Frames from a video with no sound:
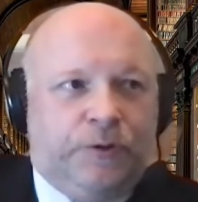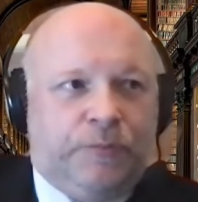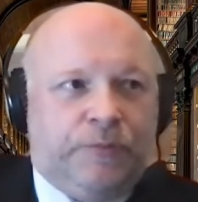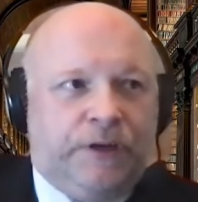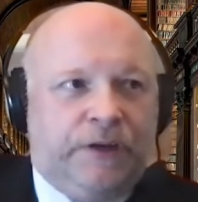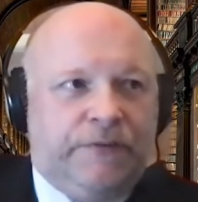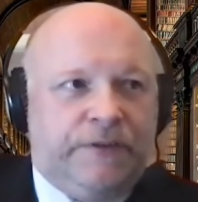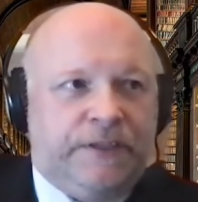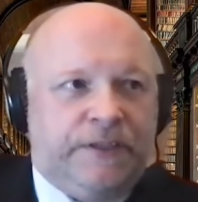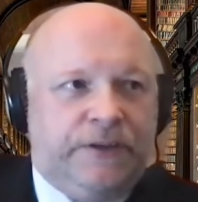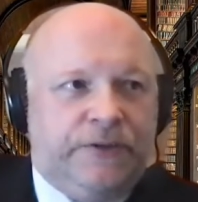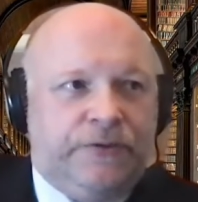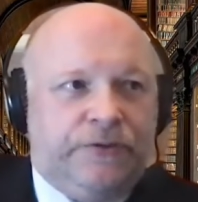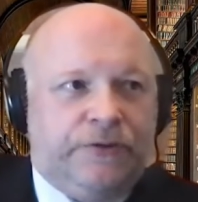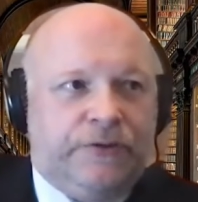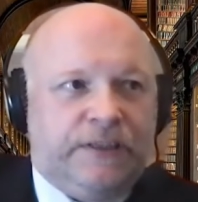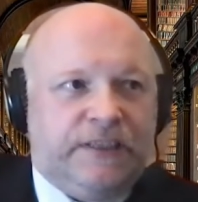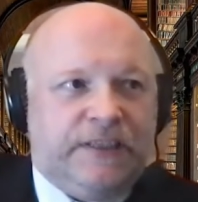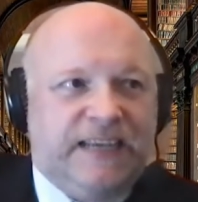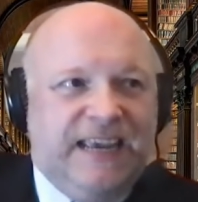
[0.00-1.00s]
4 privacy
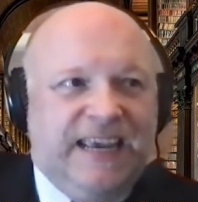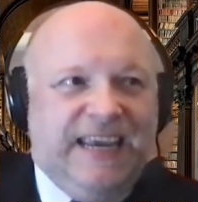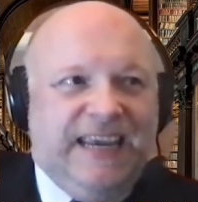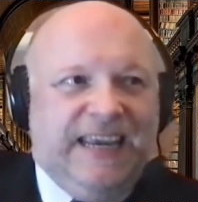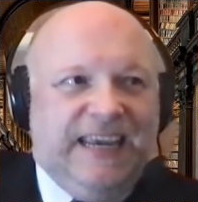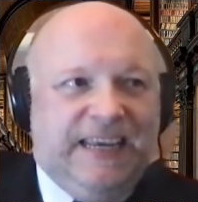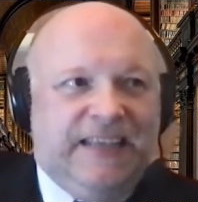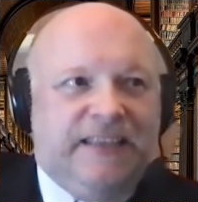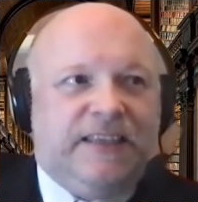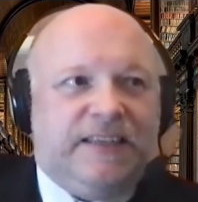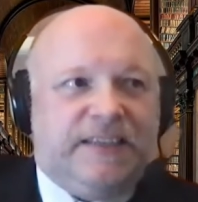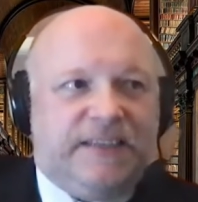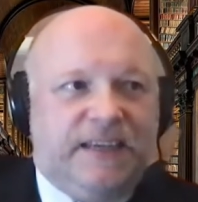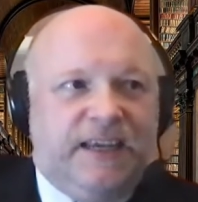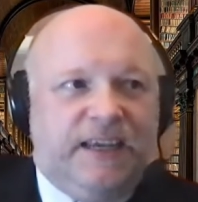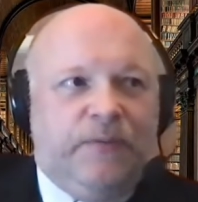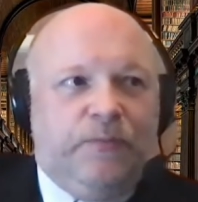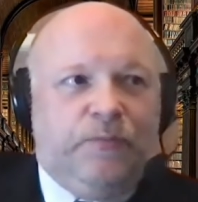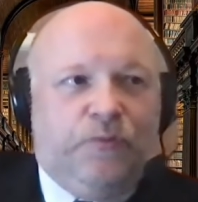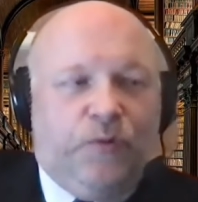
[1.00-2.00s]
torts. In the
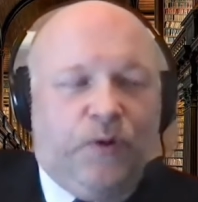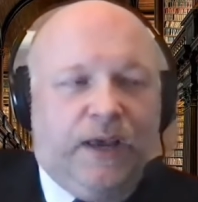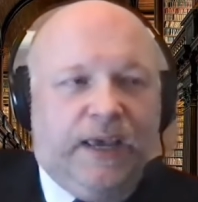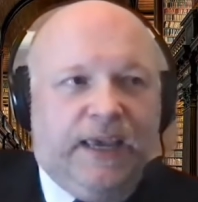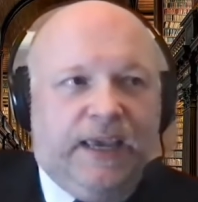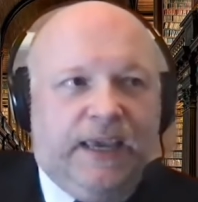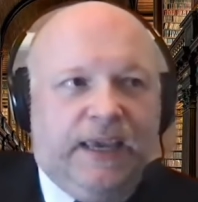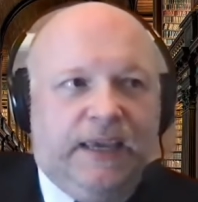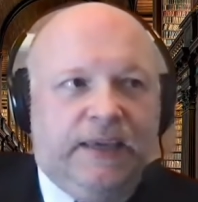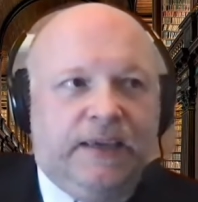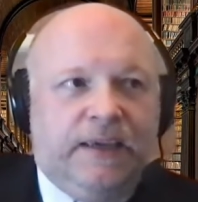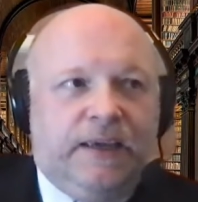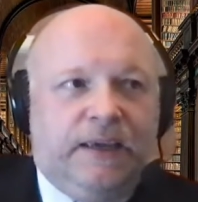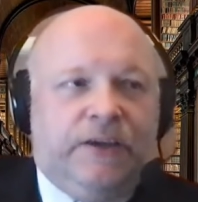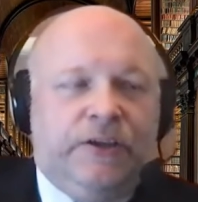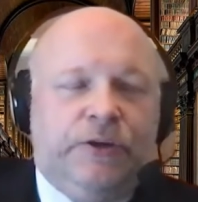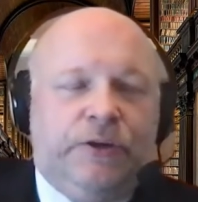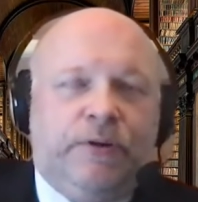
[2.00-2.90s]
same way,